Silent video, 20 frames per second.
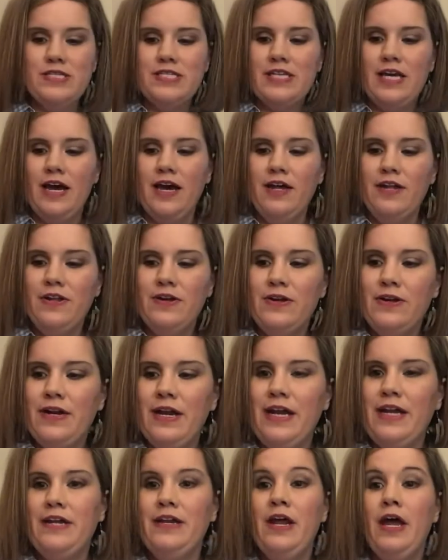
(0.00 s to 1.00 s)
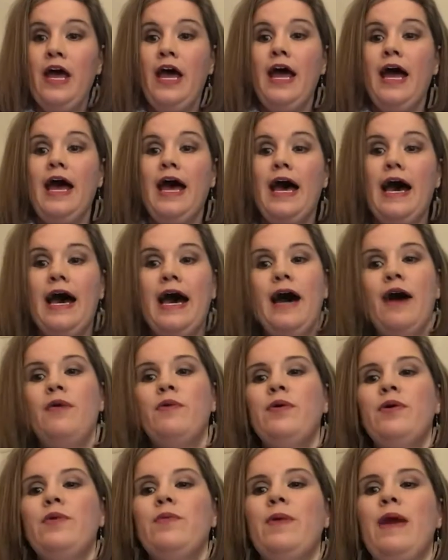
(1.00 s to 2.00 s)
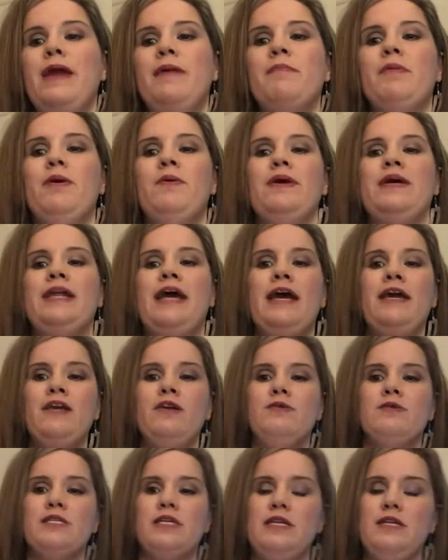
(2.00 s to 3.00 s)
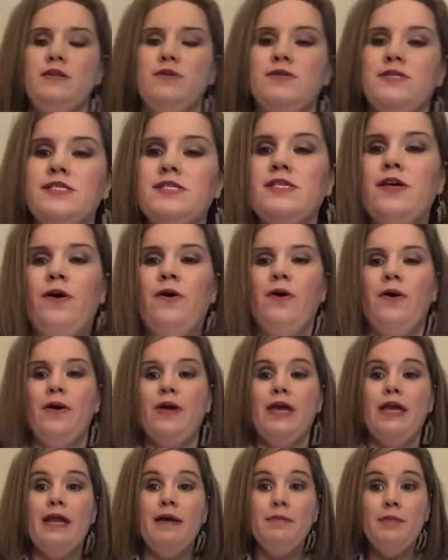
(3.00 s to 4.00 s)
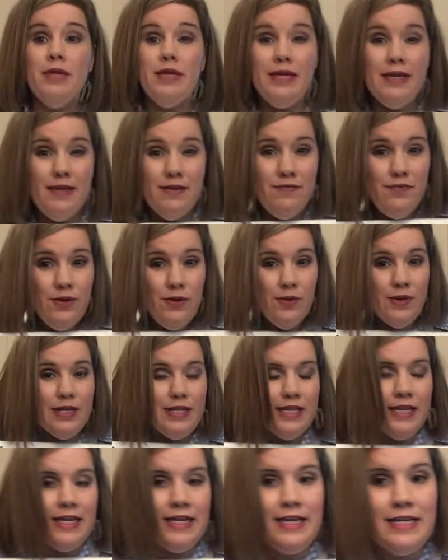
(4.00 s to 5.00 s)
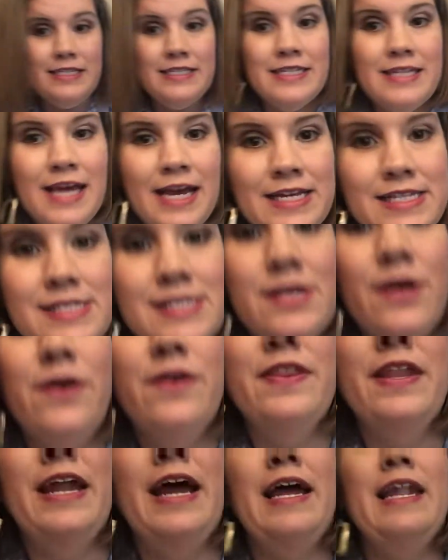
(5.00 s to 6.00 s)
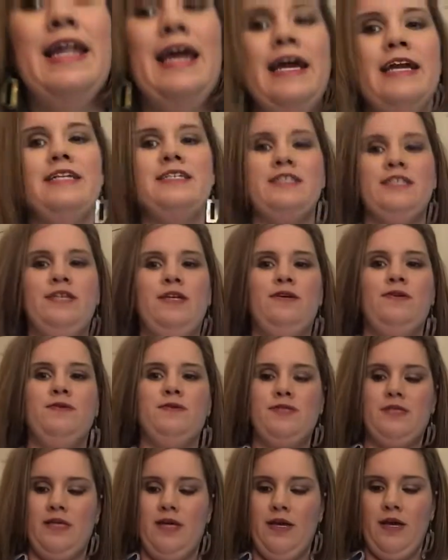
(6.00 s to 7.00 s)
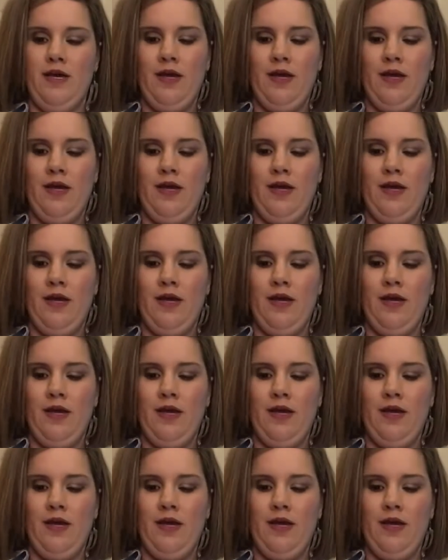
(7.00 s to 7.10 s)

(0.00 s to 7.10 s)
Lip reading: color in our rainbow, and I use a little song, and I'm going to give you a link to that song that I like to use.